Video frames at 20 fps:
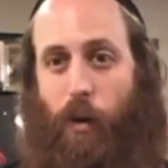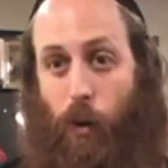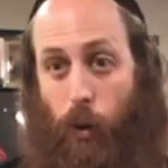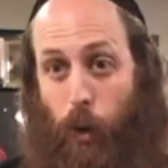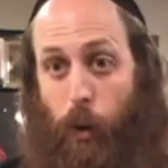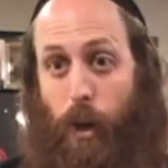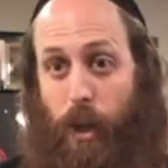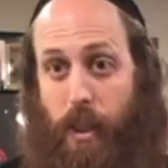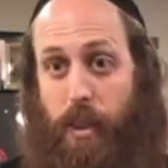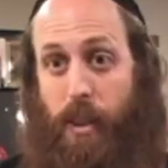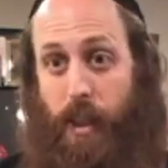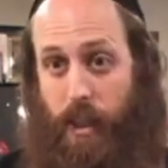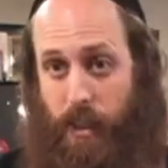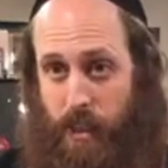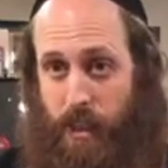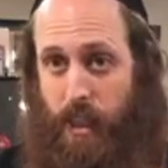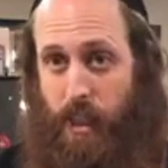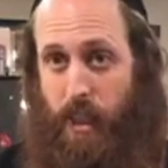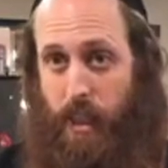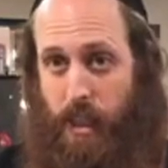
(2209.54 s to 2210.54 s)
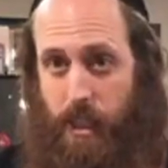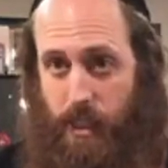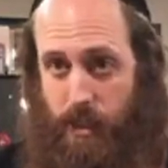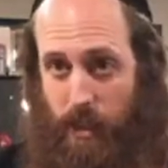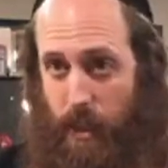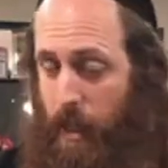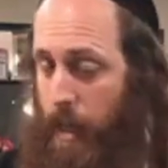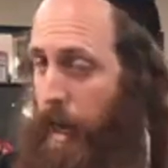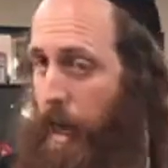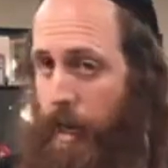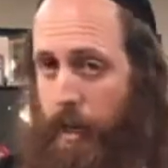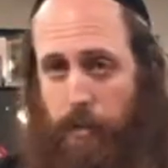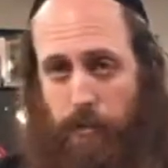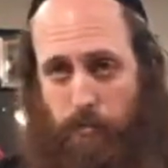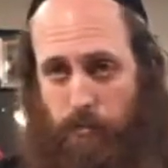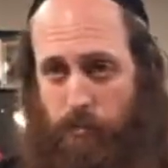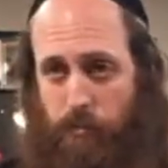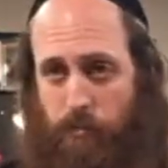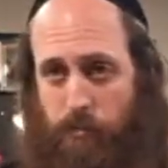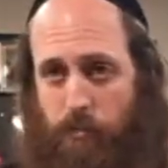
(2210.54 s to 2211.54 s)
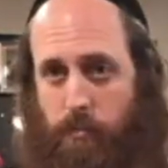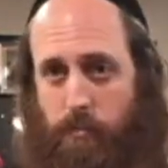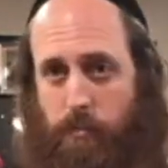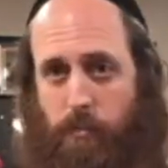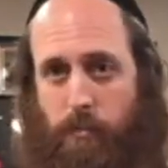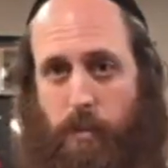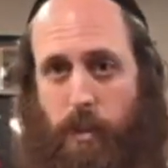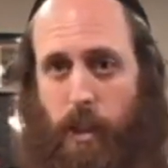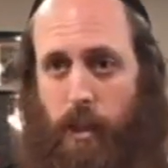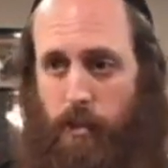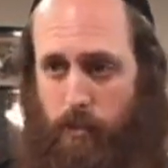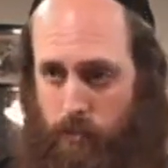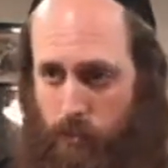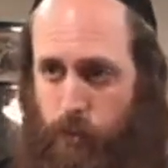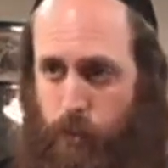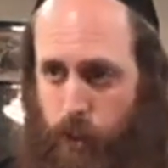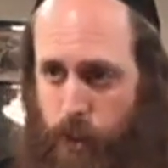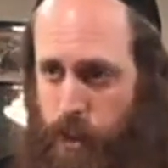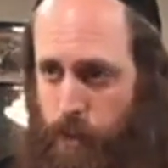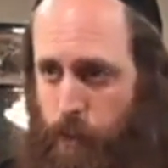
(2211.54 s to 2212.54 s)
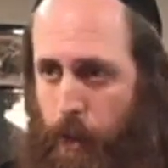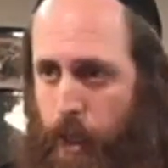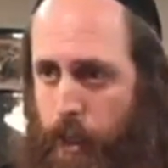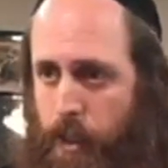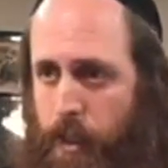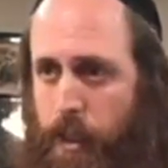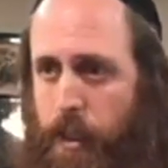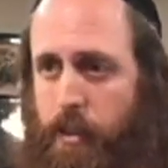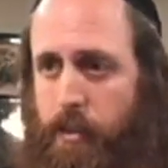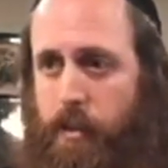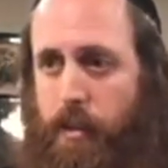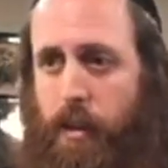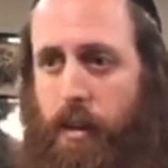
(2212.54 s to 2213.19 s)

who he thinks he is, and I respect it.